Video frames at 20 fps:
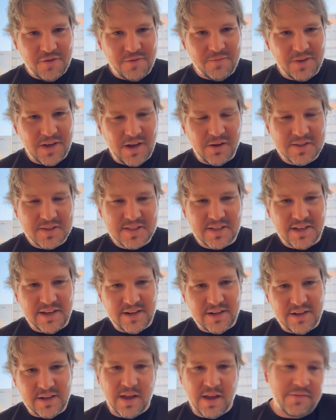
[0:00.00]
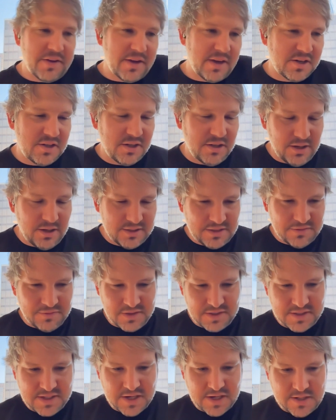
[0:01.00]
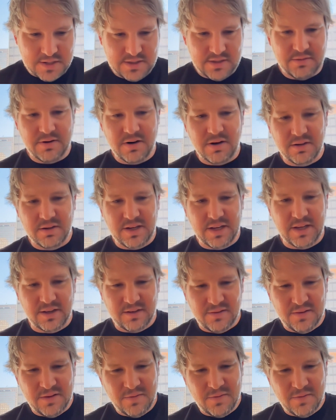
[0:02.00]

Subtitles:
from the outside and having actually lots of discussions around like